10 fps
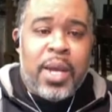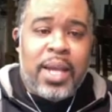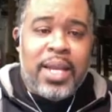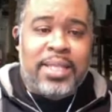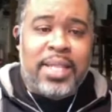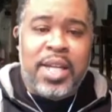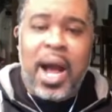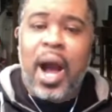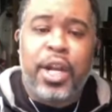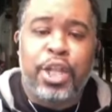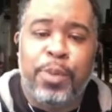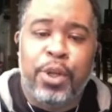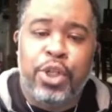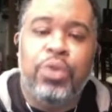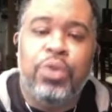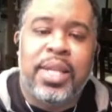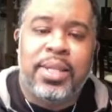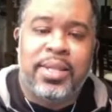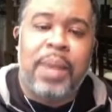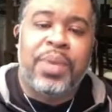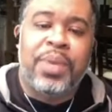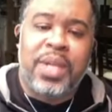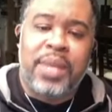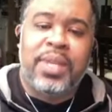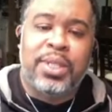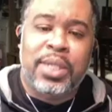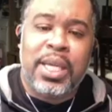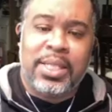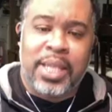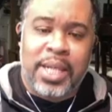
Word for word: Uh, listen, God is producing something in this season.